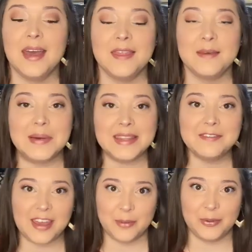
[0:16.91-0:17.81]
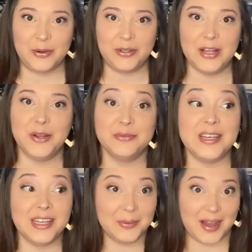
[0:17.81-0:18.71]
The month of April,
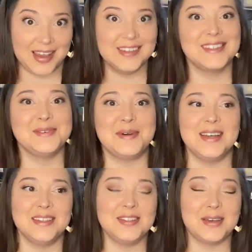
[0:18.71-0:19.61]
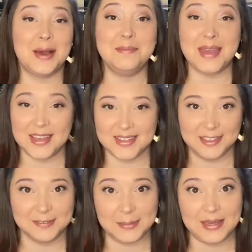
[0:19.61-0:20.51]
reading-wise, was amazing
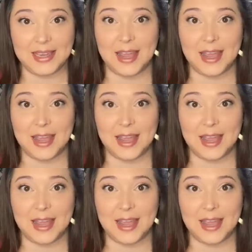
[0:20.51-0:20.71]
for me.